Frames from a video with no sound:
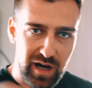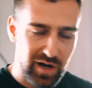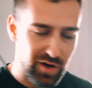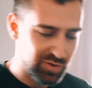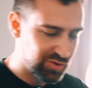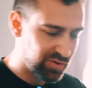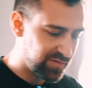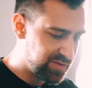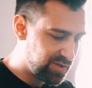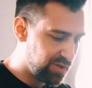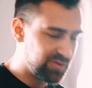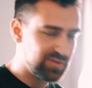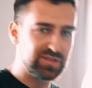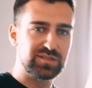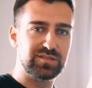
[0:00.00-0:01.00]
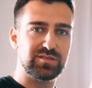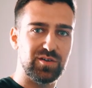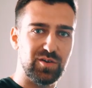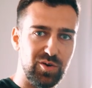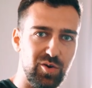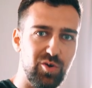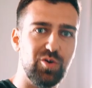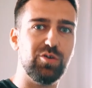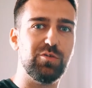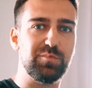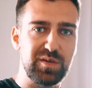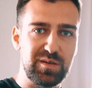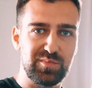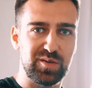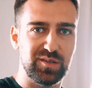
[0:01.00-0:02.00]
out of those all
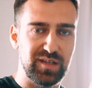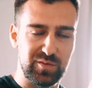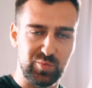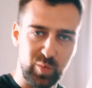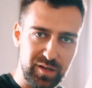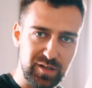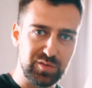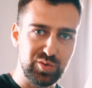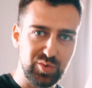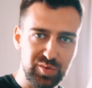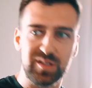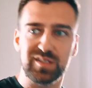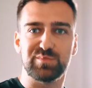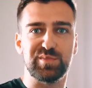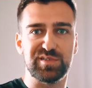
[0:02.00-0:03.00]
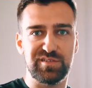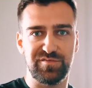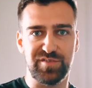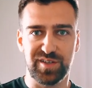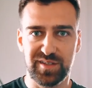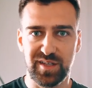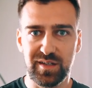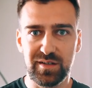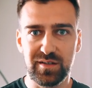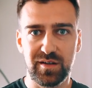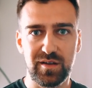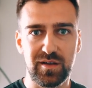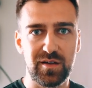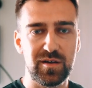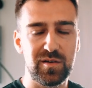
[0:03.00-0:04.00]
people that want to do the specific thing
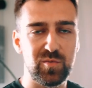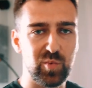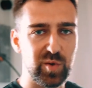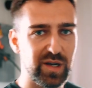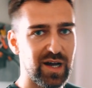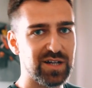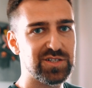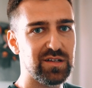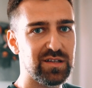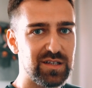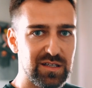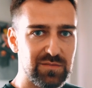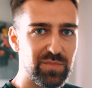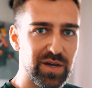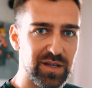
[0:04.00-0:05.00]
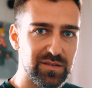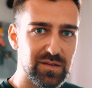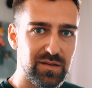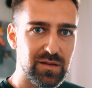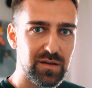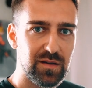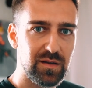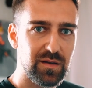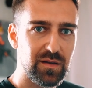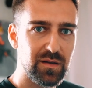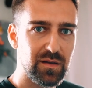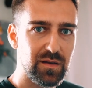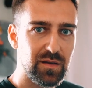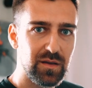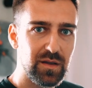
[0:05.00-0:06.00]
will actually get paid.
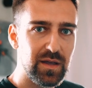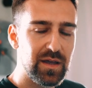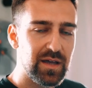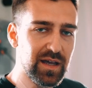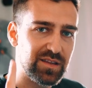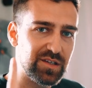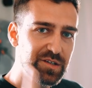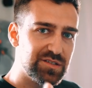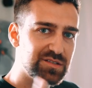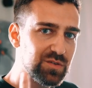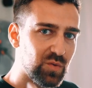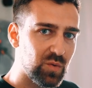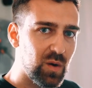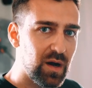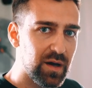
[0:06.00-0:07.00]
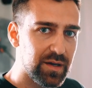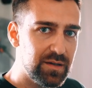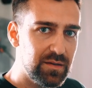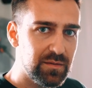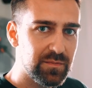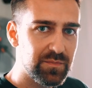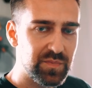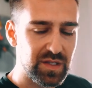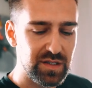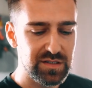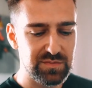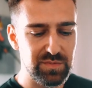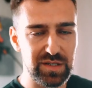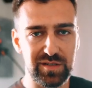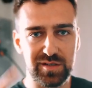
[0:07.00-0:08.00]
And the reason why
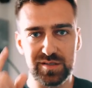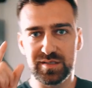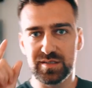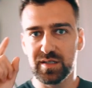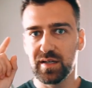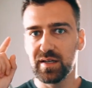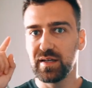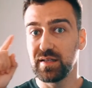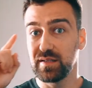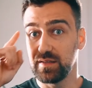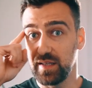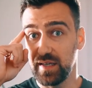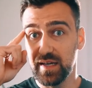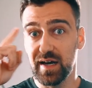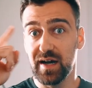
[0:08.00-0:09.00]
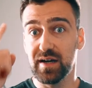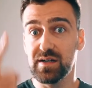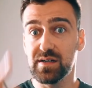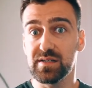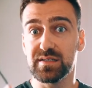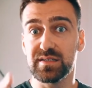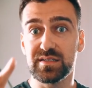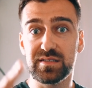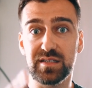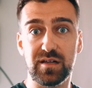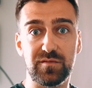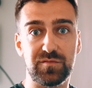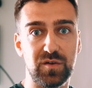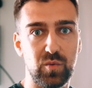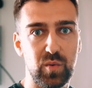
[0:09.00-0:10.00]
is because they are
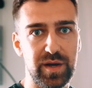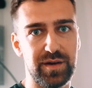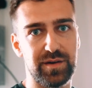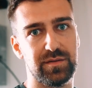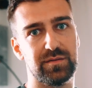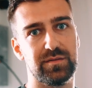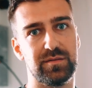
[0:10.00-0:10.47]
self-aware,